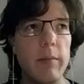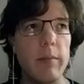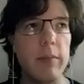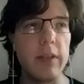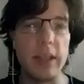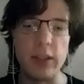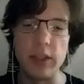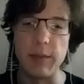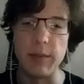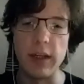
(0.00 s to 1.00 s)

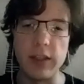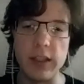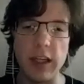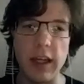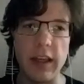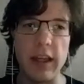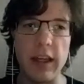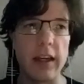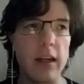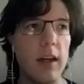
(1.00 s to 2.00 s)
potentially plunge to nothing.
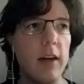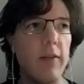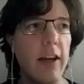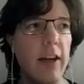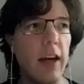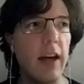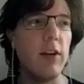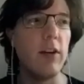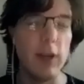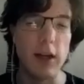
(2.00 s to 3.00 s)
I
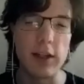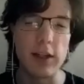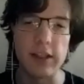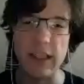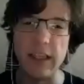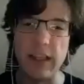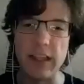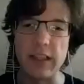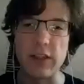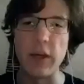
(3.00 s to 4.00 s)
no longer see
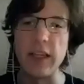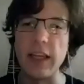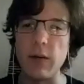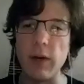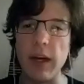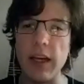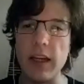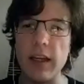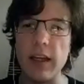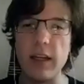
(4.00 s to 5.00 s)
things quite that way.
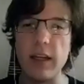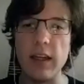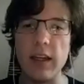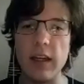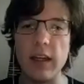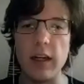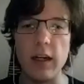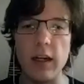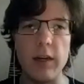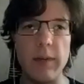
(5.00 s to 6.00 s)

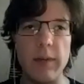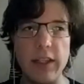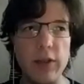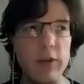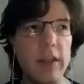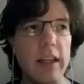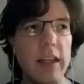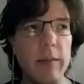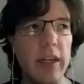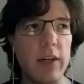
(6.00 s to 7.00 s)
I do think
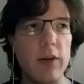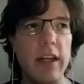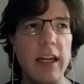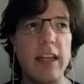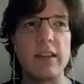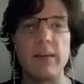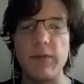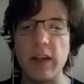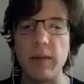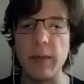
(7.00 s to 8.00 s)
that Bitcoin has some
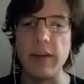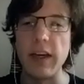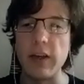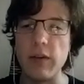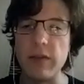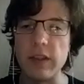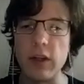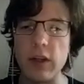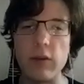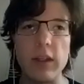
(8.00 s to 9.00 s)
fundamental value of its
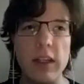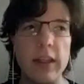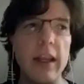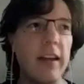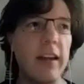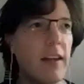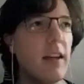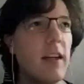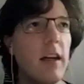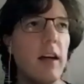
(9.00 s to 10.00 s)
own in that
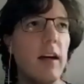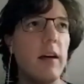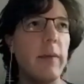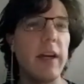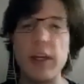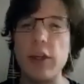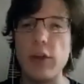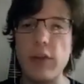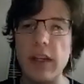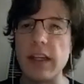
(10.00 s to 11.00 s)
it can do
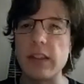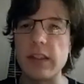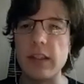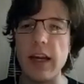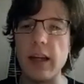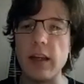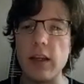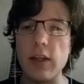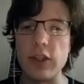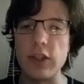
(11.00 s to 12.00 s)
things that
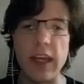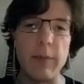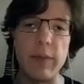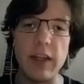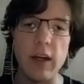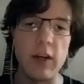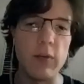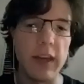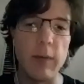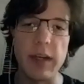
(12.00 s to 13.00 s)
just can't be done without
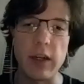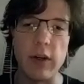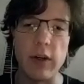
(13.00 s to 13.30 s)
Bitcoin,